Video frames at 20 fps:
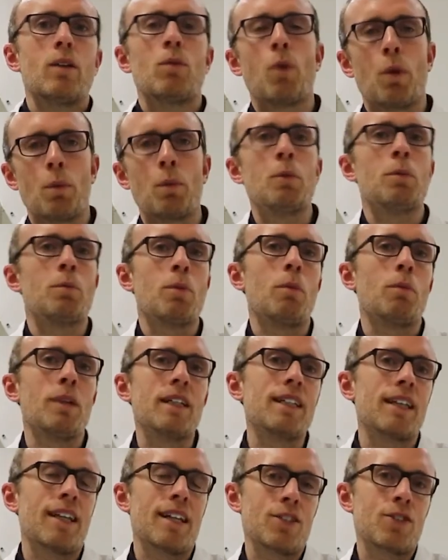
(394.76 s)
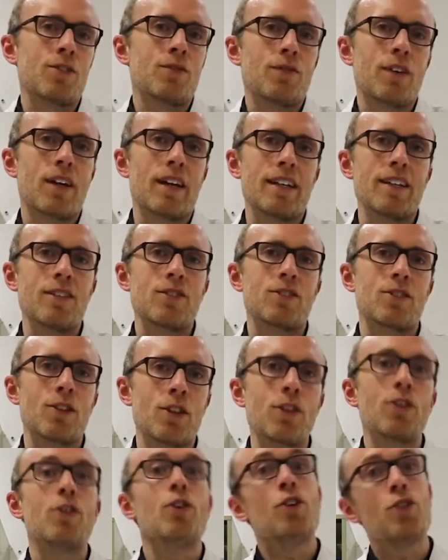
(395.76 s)
what we would probably classify as
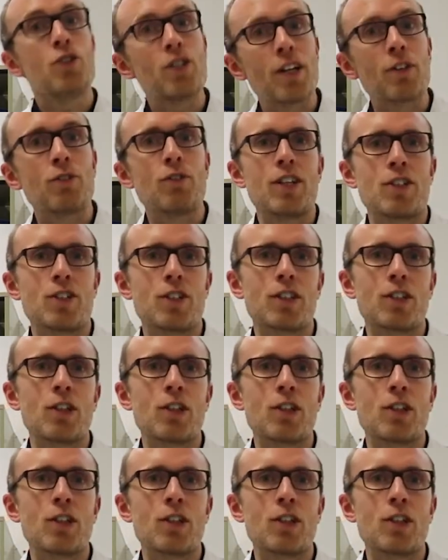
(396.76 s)
third generation